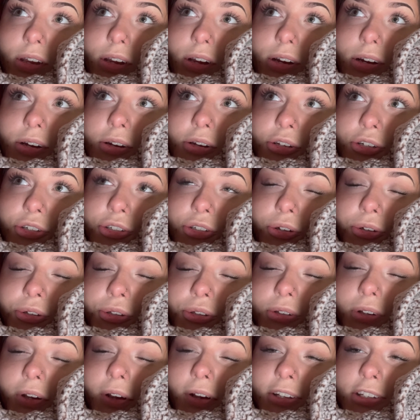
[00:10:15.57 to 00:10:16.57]
I'll show
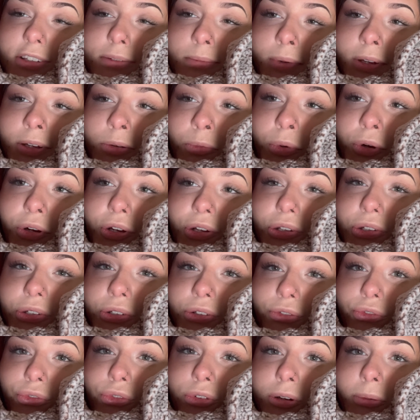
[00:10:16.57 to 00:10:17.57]
you guys my work
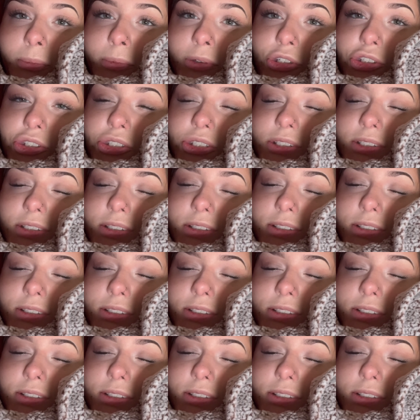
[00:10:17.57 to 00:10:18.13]
uniform in just a